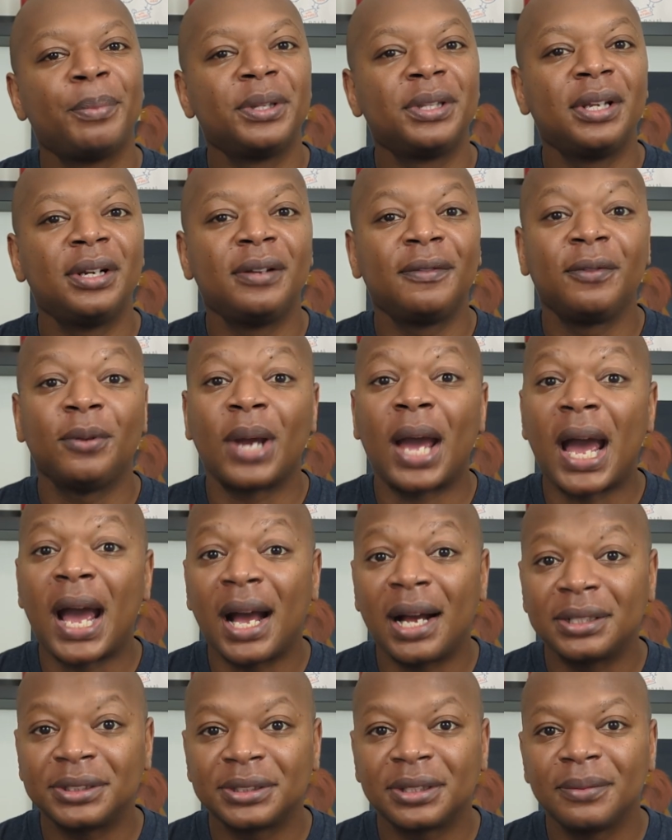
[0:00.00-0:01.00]
But then if you
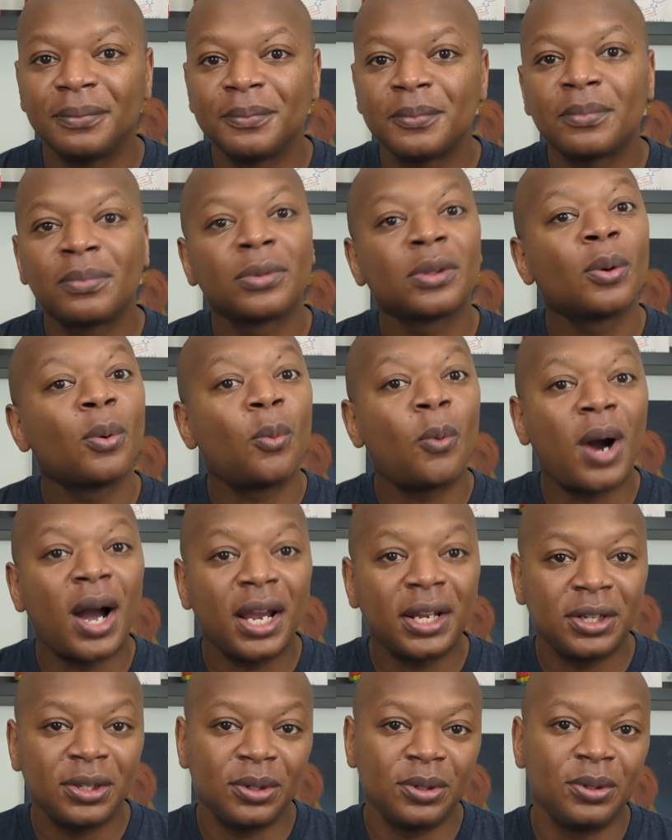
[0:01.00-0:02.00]
ask,
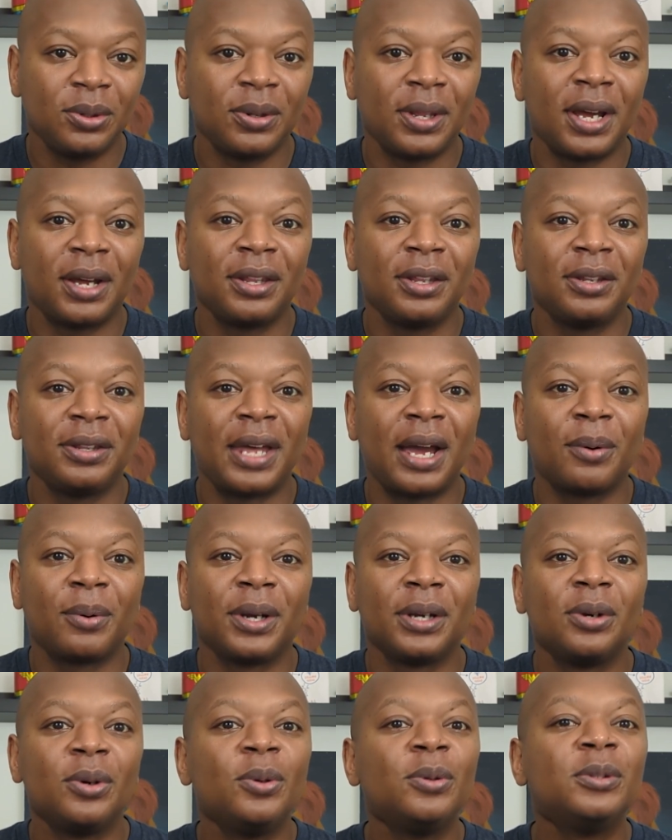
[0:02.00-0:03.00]
why do you do that
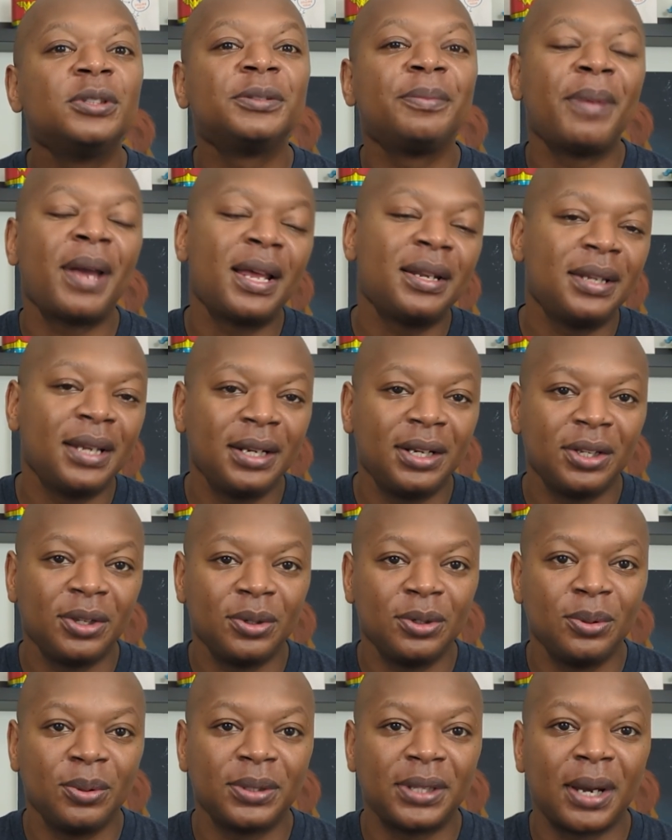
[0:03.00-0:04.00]
way? Who's mandating
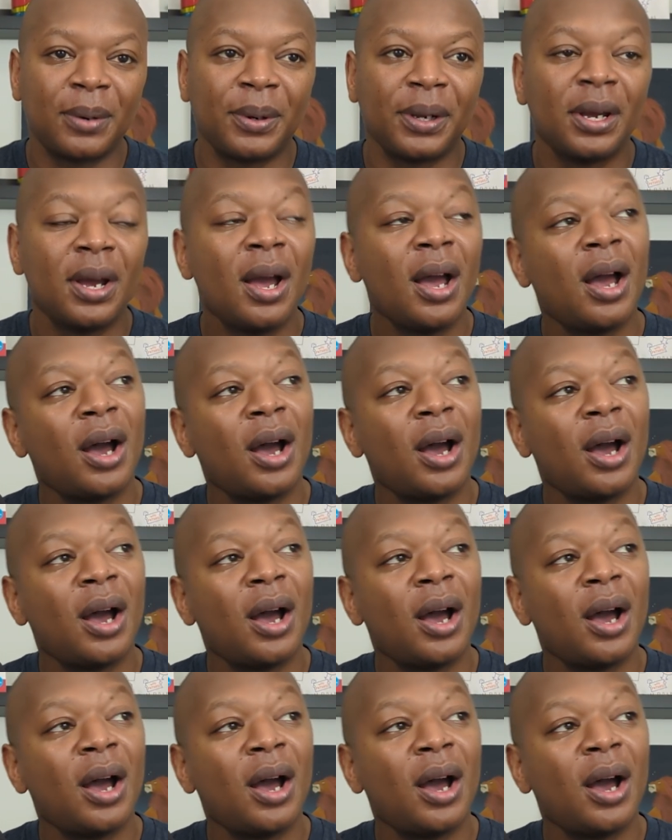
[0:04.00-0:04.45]
you do it that way?